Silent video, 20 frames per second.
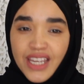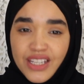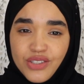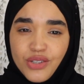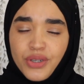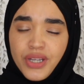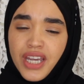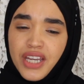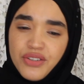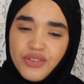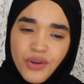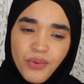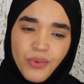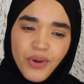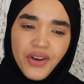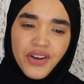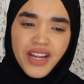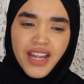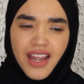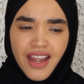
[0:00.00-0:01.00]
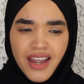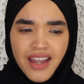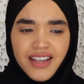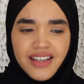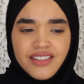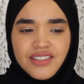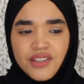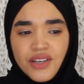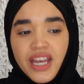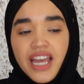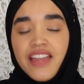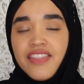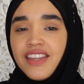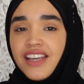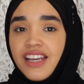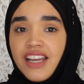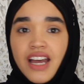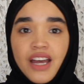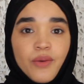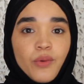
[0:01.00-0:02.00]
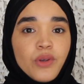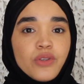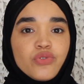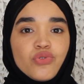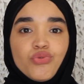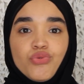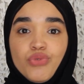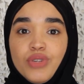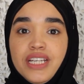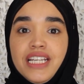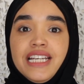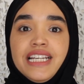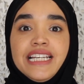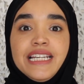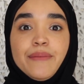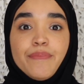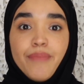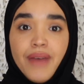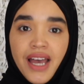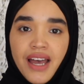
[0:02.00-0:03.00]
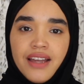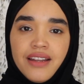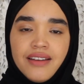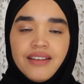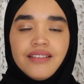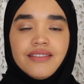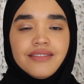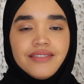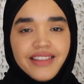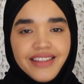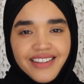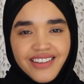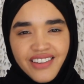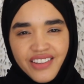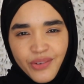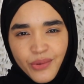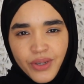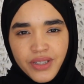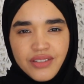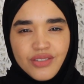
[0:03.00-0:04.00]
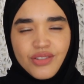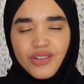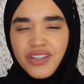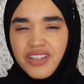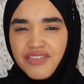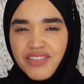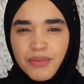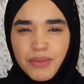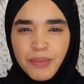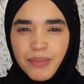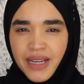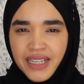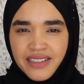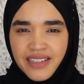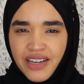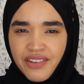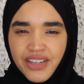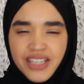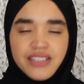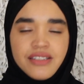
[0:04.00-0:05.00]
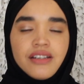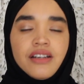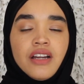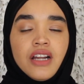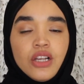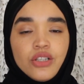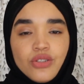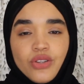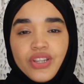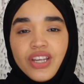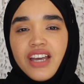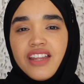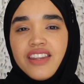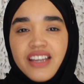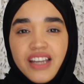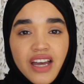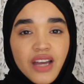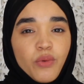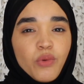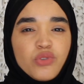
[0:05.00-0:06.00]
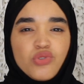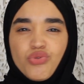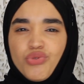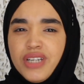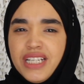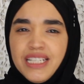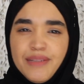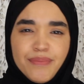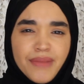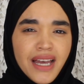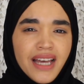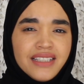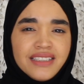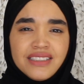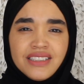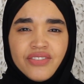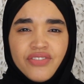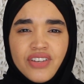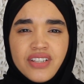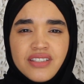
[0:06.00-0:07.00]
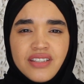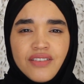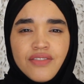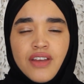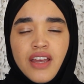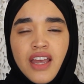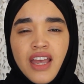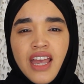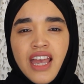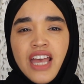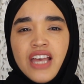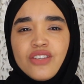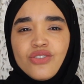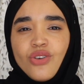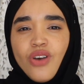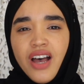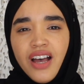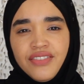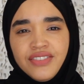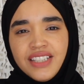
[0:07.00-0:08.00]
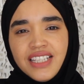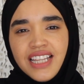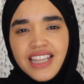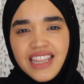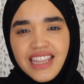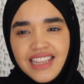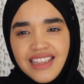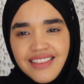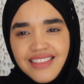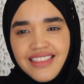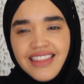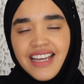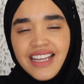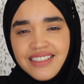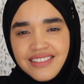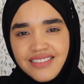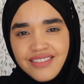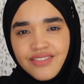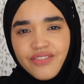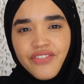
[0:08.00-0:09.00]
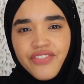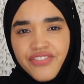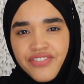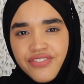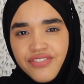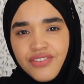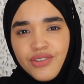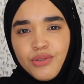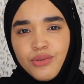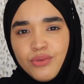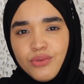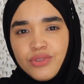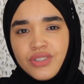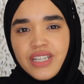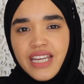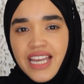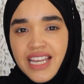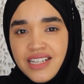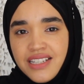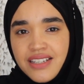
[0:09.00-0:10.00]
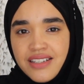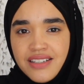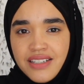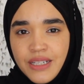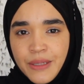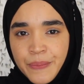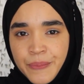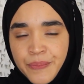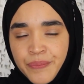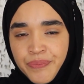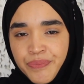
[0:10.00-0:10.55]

it's okay, don't worry, hey, and the guy was really mad. The other one, sorry if I'm a bad narrator. So the other guy was really mad and defensive. So after that feud ended,